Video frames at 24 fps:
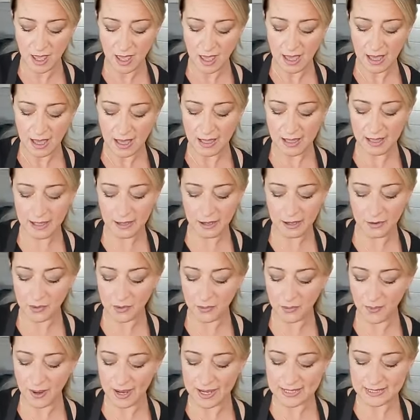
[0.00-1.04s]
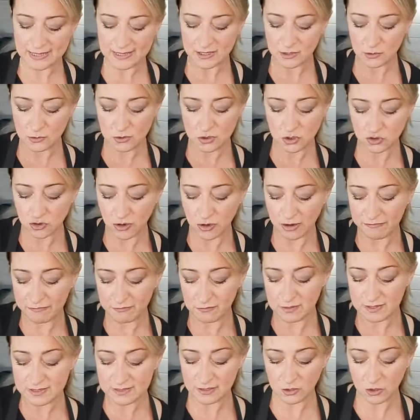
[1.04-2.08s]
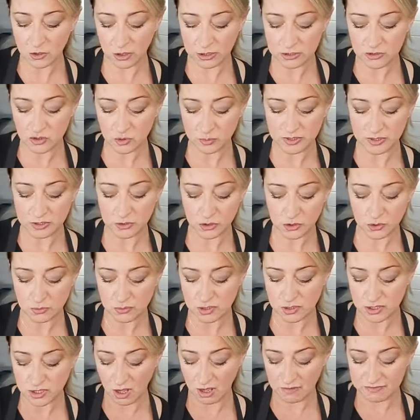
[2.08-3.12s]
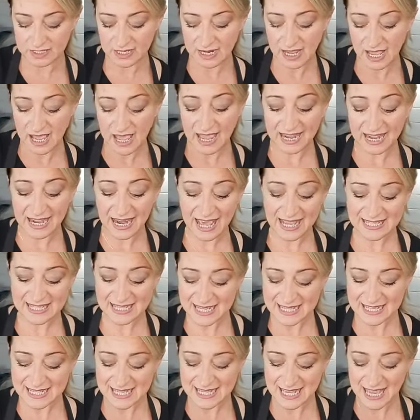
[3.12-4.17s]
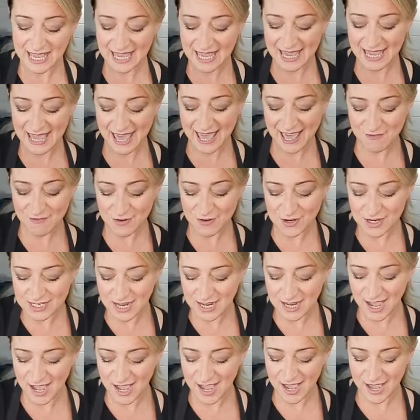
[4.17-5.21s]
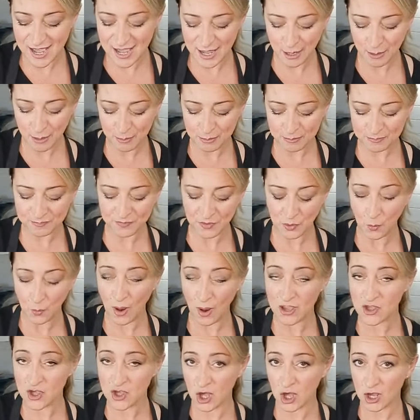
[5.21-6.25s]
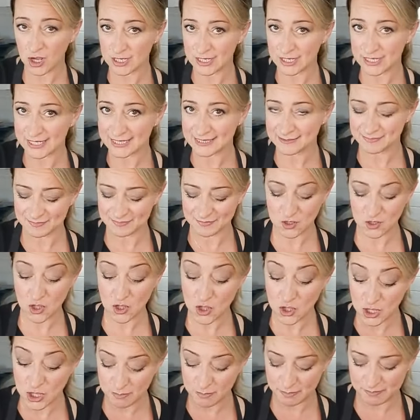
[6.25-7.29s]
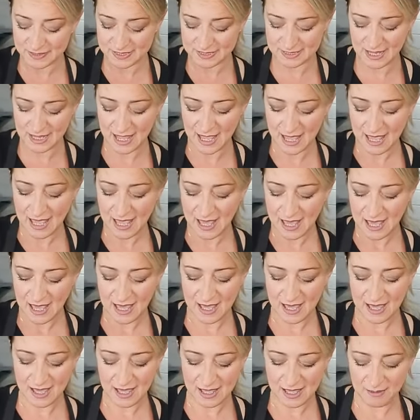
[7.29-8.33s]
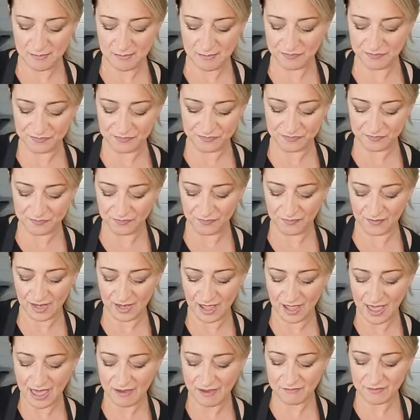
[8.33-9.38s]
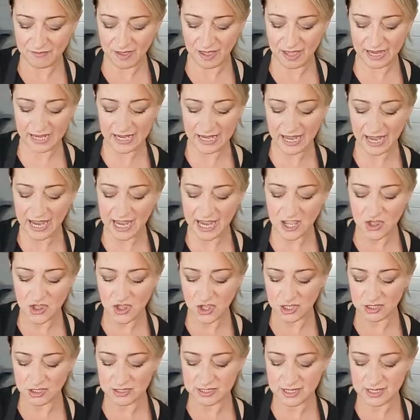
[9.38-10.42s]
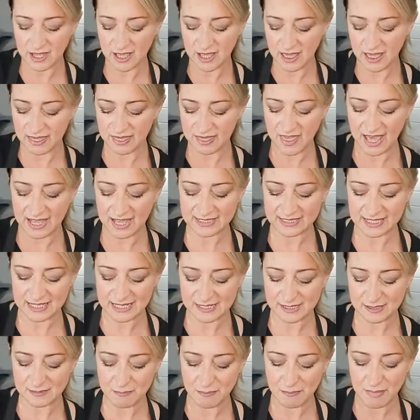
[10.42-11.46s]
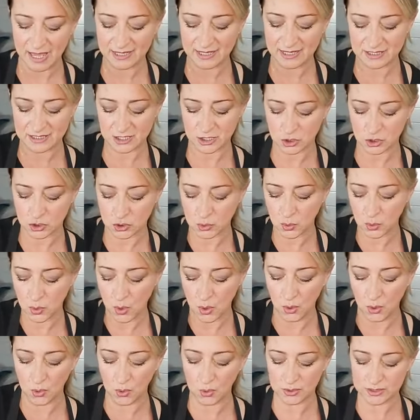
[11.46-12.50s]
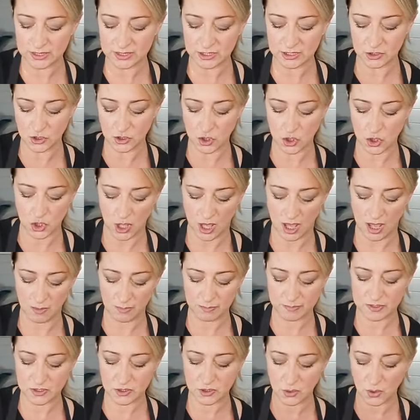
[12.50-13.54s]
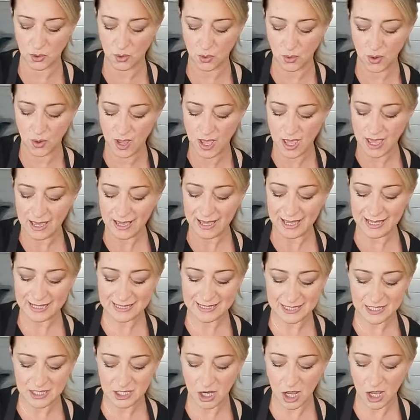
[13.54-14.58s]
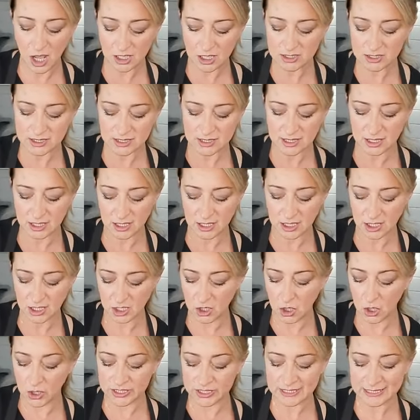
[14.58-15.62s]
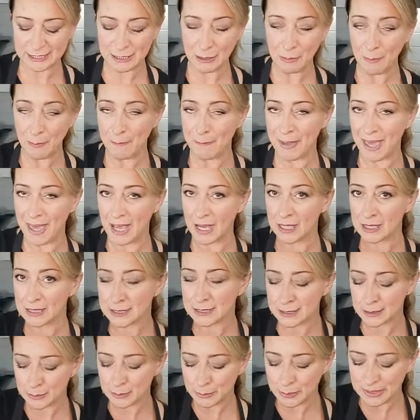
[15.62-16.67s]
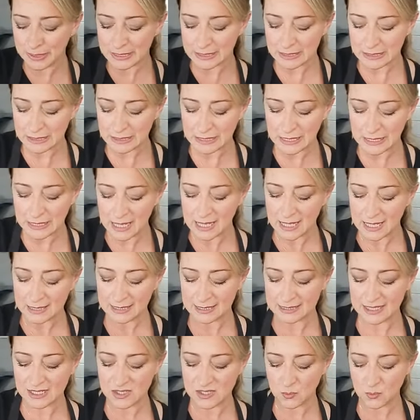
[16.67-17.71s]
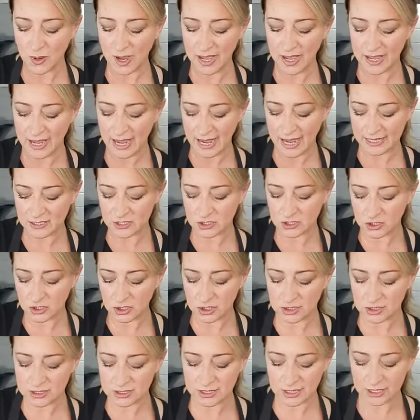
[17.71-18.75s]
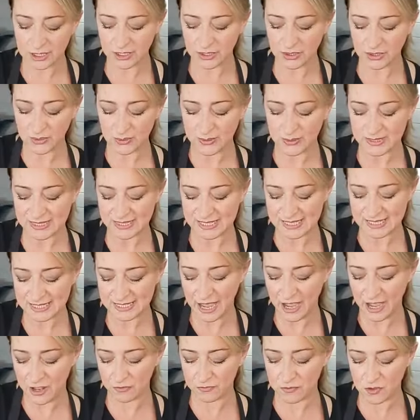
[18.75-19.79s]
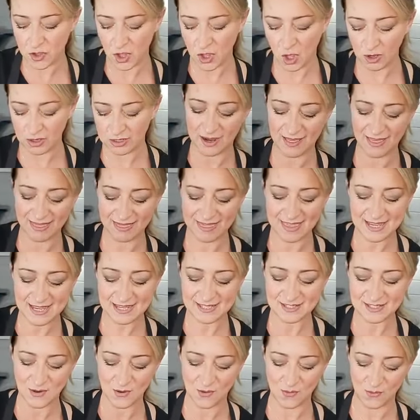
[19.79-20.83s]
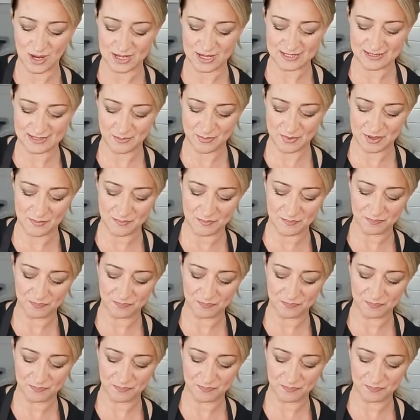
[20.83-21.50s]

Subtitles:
Otherwise those truffles are going to be too soft. And as I say every time, white chocolate chips have an agent that is meant to hold the shape. So it's not going to melt completely. This is why I don't use this kind of chocolate, this recipe.